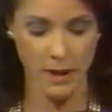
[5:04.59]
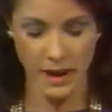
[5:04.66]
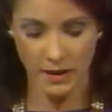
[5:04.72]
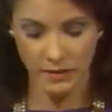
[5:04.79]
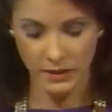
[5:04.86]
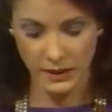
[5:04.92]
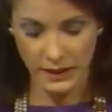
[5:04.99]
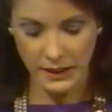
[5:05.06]

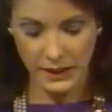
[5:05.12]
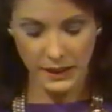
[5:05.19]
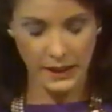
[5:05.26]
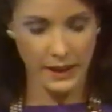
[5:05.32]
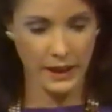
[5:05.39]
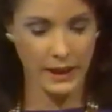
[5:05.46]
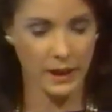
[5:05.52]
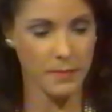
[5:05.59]
out.
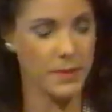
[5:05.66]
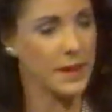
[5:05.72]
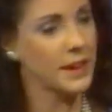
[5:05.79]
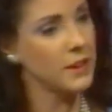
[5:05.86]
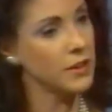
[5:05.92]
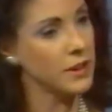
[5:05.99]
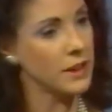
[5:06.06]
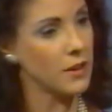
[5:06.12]
Then
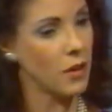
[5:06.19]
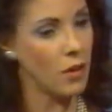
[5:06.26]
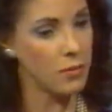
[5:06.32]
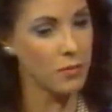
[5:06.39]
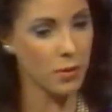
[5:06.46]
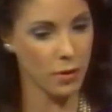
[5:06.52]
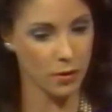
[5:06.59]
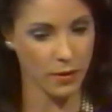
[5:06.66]
I look at
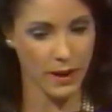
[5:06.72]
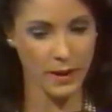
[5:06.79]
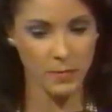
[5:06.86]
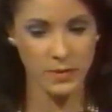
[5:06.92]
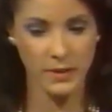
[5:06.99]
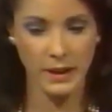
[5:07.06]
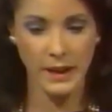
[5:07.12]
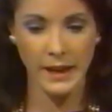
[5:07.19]
home
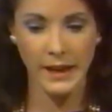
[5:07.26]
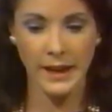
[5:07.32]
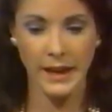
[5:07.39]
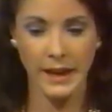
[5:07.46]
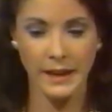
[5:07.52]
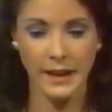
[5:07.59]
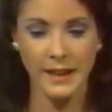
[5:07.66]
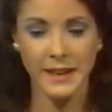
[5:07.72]
programs,
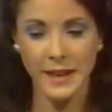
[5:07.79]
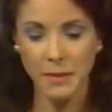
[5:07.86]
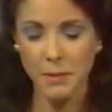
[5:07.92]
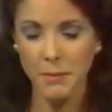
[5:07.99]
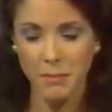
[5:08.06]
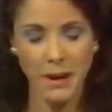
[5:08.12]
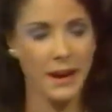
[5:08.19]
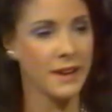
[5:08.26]
and I keep
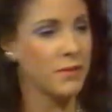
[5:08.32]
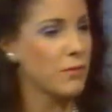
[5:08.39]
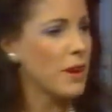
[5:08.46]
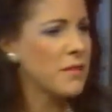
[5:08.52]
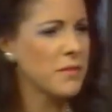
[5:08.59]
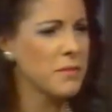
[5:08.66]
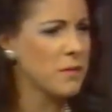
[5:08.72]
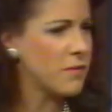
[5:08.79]
in mind
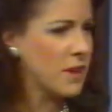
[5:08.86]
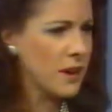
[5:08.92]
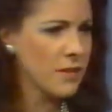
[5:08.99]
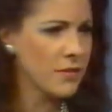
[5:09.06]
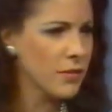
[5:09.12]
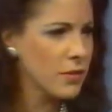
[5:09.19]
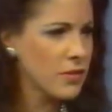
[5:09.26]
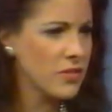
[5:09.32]
right from the very
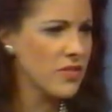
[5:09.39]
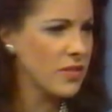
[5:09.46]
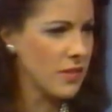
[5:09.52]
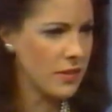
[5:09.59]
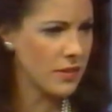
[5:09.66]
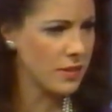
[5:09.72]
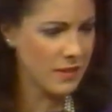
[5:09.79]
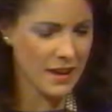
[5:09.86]
first
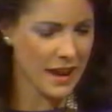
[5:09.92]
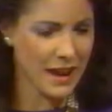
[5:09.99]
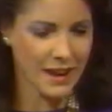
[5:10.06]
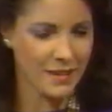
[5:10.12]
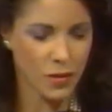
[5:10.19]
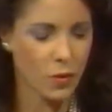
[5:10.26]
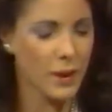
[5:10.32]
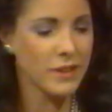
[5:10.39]

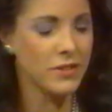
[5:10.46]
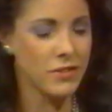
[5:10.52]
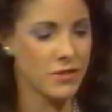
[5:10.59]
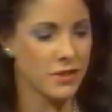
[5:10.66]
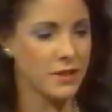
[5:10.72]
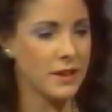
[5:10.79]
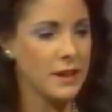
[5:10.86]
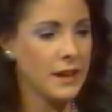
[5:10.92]

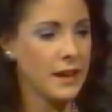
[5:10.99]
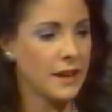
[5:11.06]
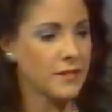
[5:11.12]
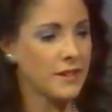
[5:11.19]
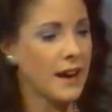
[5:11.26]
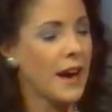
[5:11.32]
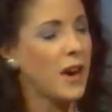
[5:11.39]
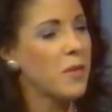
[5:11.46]
question
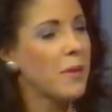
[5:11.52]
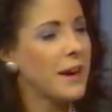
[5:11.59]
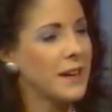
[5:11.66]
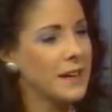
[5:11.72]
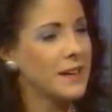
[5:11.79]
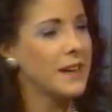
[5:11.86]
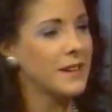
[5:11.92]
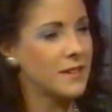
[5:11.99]
as to how am I
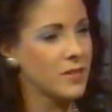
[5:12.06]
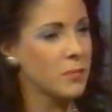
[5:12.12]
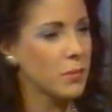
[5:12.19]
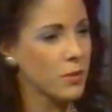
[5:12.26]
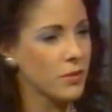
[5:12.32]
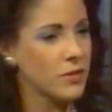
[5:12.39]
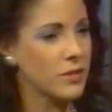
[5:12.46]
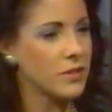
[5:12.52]
going to get this
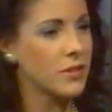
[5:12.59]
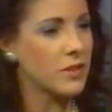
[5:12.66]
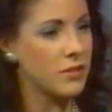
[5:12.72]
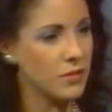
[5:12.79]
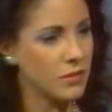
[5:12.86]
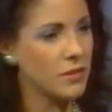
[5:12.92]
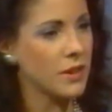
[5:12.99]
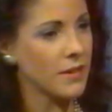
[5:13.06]
person to
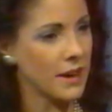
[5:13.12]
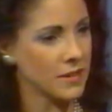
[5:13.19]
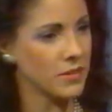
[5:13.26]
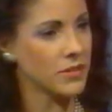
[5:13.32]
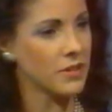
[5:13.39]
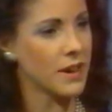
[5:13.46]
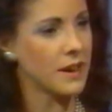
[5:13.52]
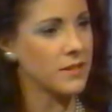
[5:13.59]
do their
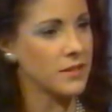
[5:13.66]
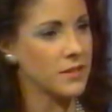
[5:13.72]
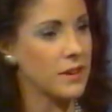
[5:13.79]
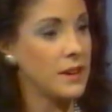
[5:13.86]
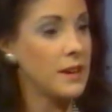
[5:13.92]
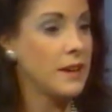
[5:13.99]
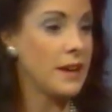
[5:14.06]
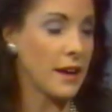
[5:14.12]
exercises
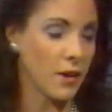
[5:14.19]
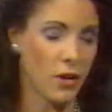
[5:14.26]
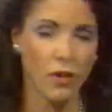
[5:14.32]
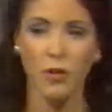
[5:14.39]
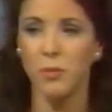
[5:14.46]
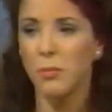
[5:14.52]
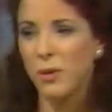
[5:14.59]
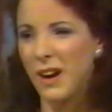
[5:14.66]
at
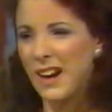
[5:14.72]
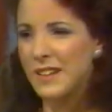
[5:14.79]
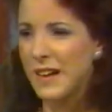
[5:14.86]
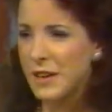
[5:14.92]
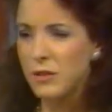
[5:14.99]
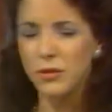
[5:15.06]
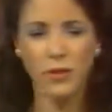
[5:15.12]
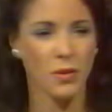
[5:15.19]
home, or
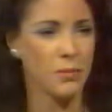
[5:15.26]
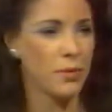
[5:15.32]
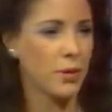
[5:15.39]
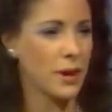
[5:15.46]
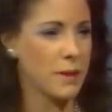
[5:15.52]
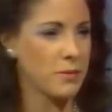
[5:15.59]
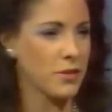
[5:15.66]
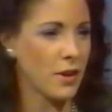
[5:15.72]
I use home
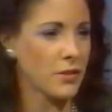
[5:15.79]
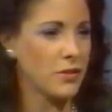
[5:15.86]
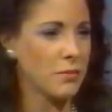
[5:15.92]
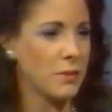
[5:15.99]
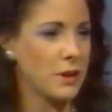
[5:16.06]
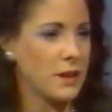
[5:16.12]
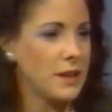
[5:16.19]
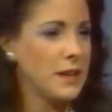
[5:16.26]
programs to also
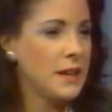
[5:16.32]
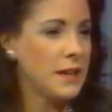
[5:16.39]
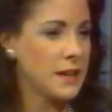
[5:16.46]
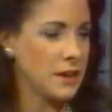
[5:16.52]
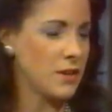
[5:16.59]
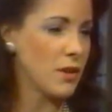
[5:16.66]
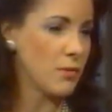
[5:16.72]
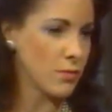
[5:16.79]
mean
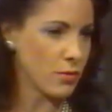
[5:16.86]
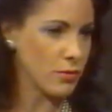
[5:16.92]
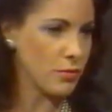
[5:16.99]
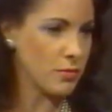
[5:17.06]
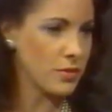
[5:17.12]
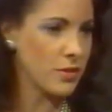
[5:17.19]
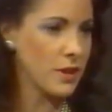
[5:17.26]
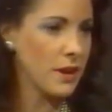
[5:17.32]
in their
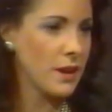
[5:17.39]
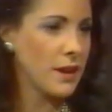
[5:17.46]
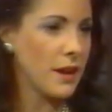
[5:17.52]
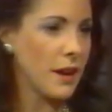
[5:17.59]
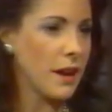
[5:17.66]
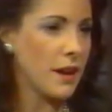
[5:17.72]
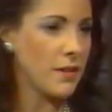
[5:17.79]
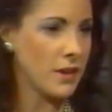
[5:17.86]
rooms,
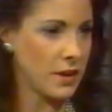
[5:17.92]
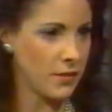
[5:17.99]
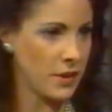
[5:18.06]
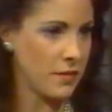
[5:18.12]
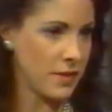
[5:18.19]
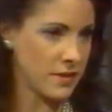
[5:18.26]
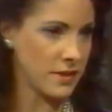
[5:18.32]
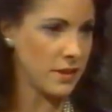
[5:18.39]

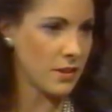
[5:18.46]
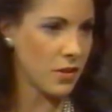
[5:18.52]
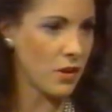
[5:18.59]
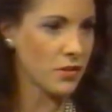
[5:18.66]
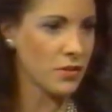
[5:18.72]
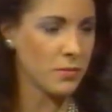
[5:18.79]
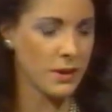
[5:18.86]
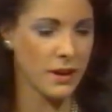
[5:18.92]
if it's in a
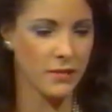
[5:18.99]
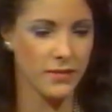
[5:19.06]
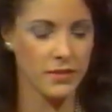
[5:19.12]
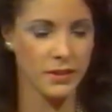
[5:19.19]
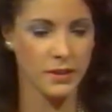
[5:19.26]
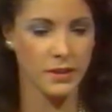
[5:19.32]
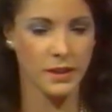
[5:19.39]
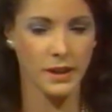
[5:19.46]
long-term care
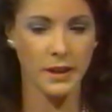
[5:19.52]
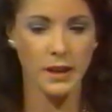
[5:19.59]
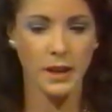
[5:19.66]
facility.